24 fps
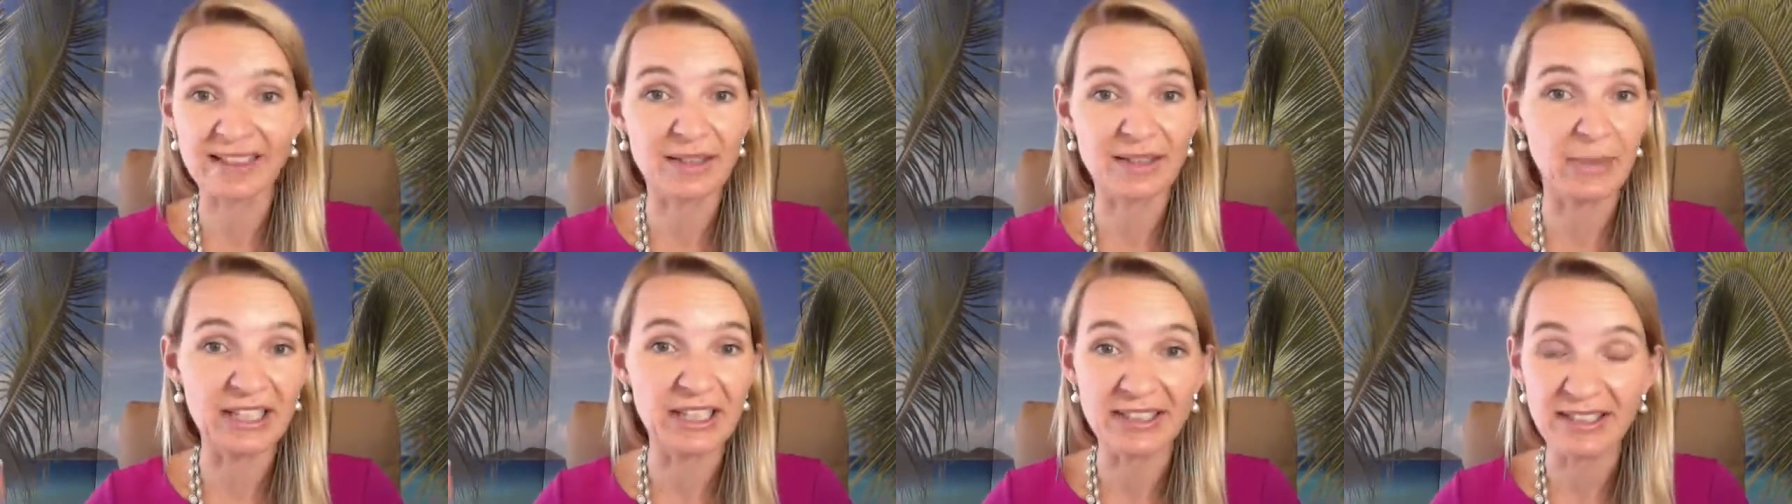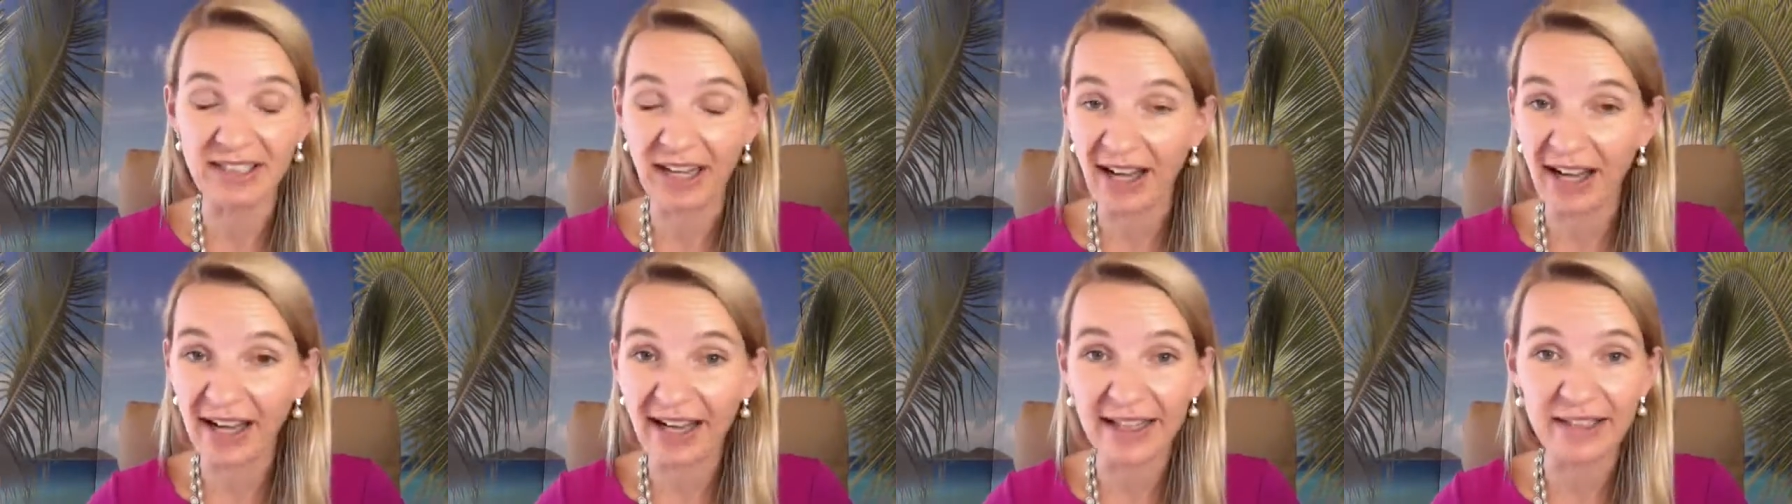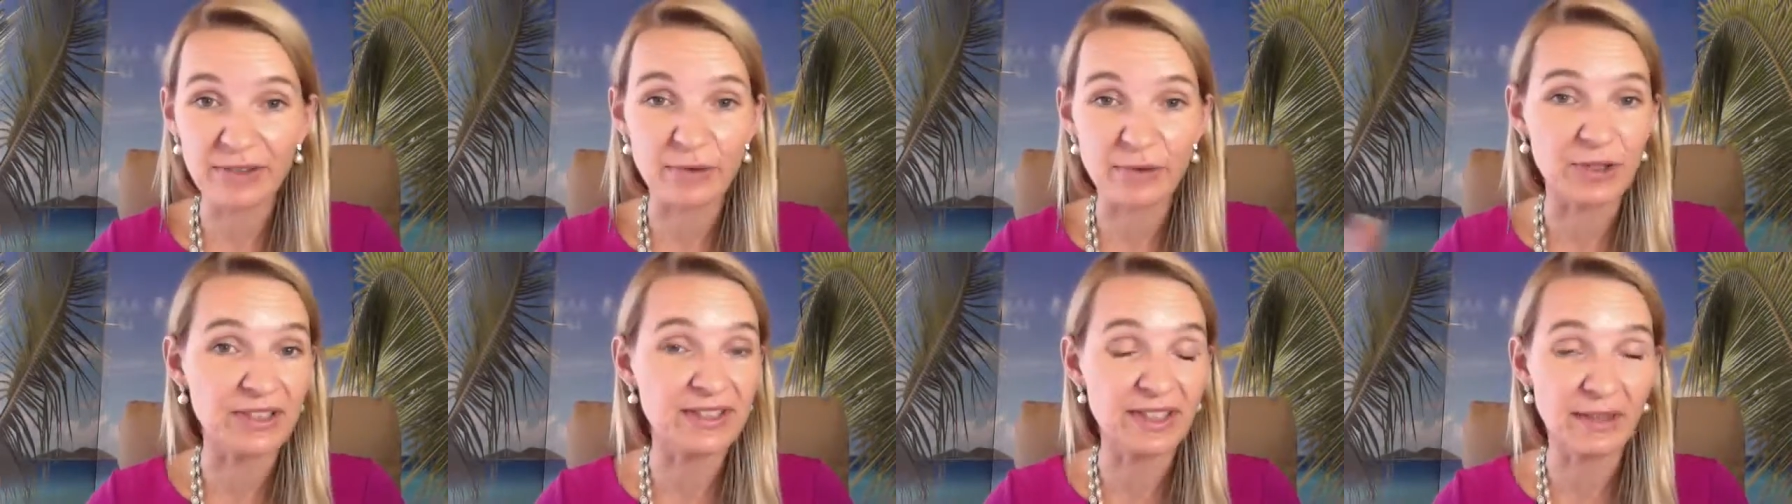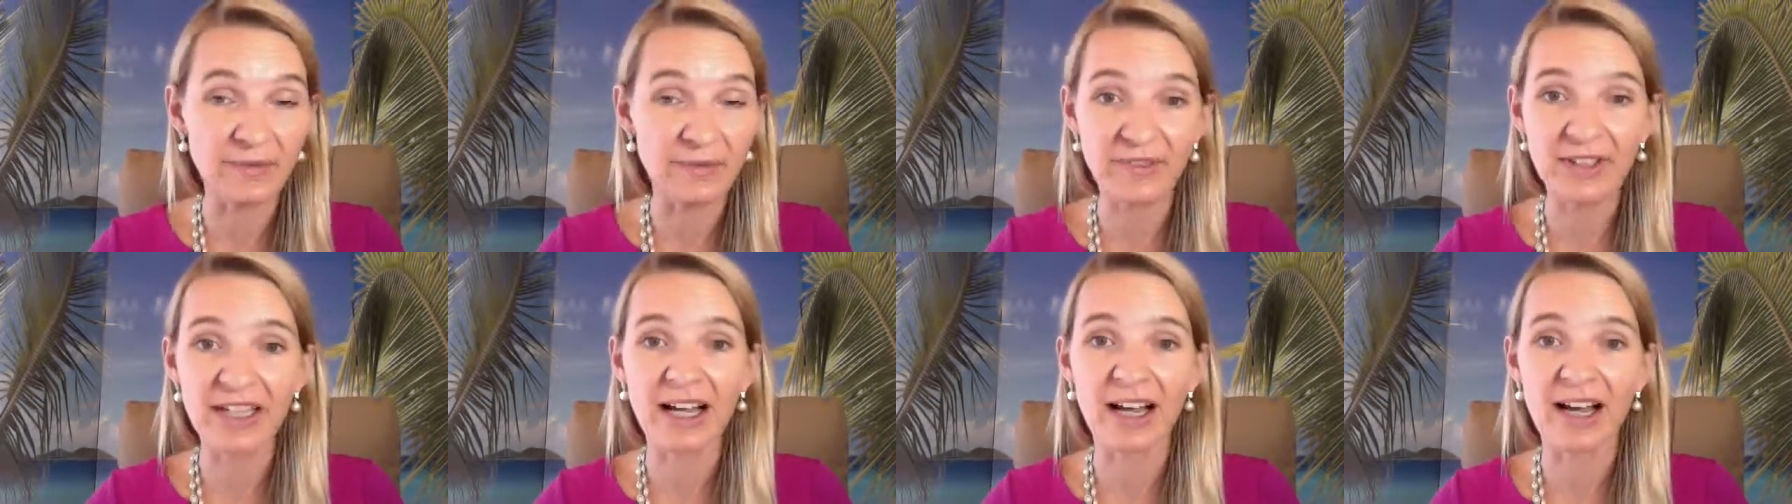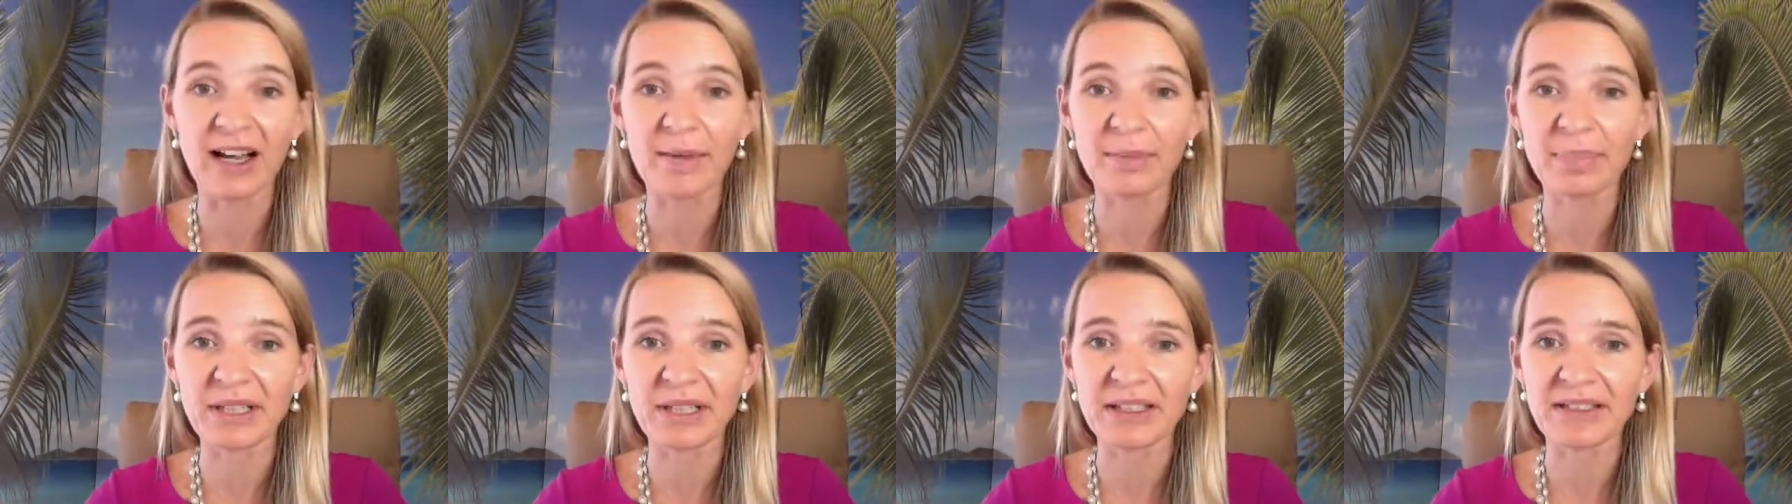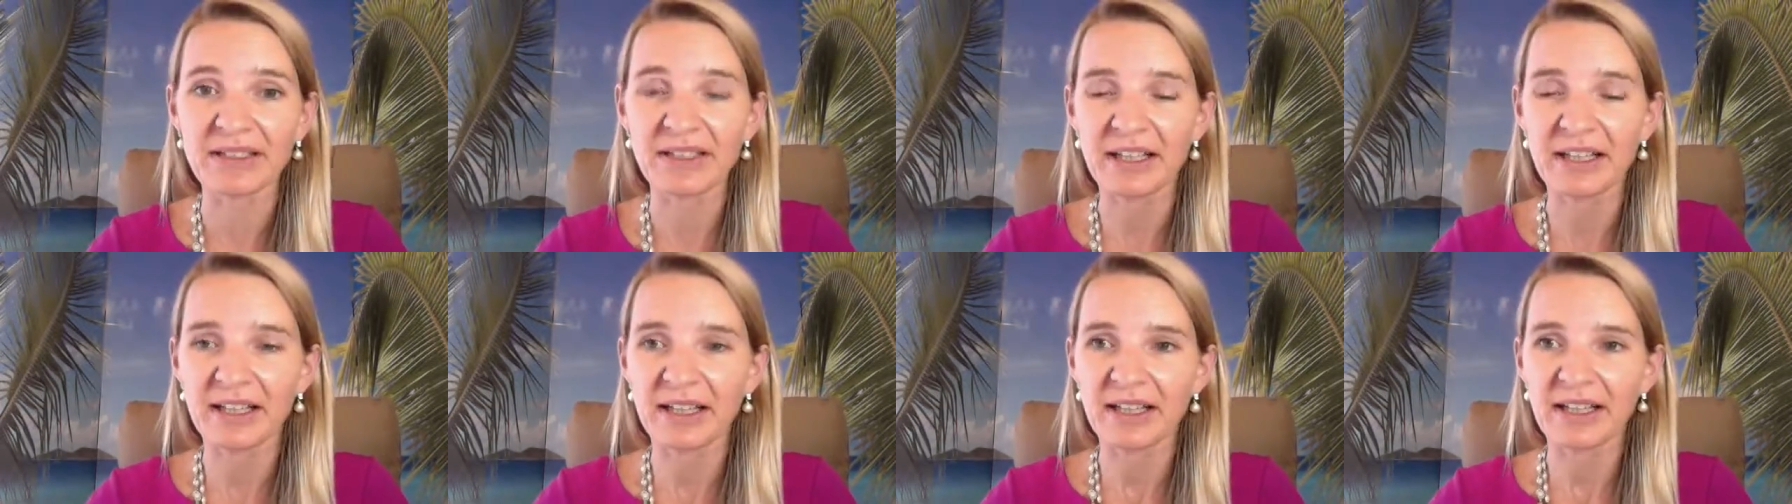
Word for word: somebody died or something happened,